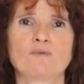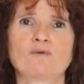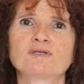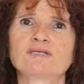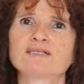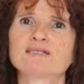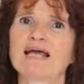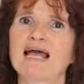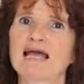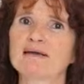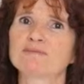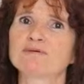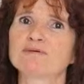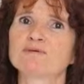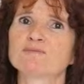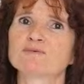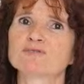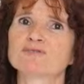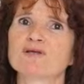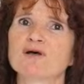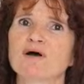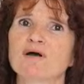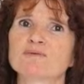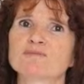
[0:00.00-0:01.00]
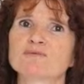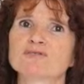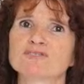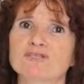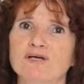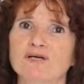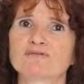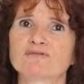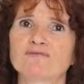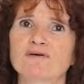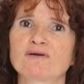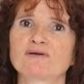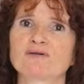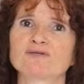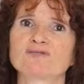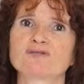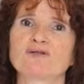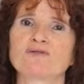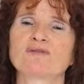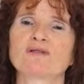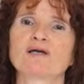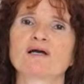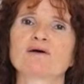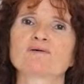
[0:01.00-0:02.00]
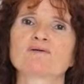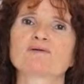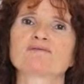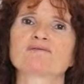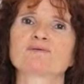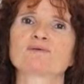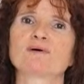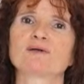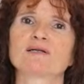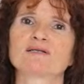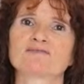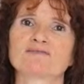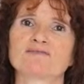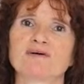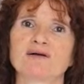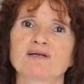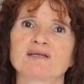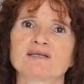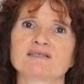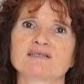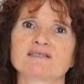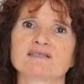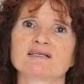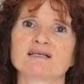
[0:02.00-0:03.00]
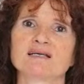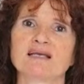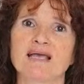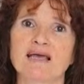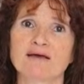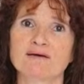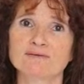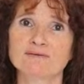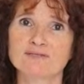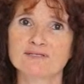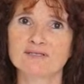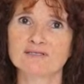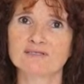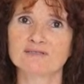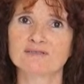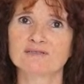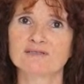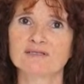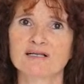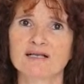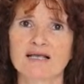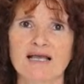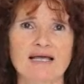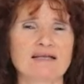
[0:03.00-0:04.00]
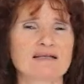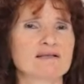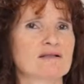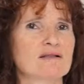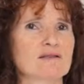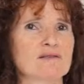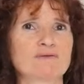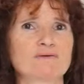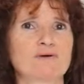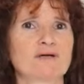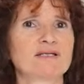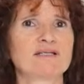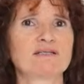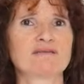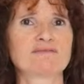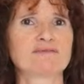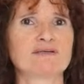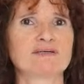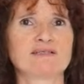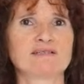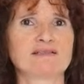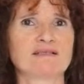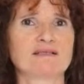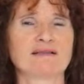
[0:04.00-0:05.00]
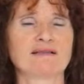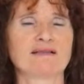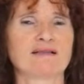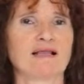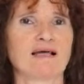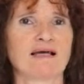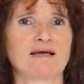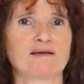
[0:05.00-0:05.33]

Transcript: What had happened was that I was so focused on the goal of qualifying as an accountant that I hadn't thought any further than